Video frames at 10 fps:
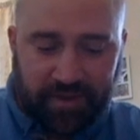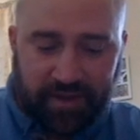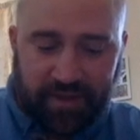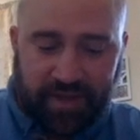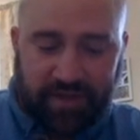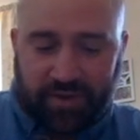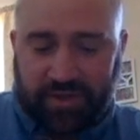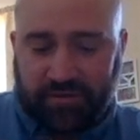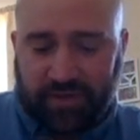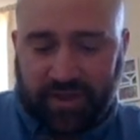That's not
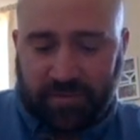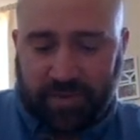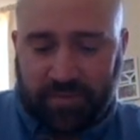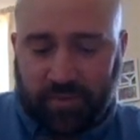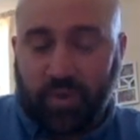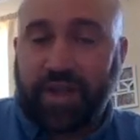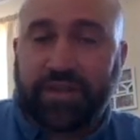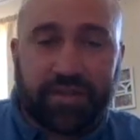something that people wait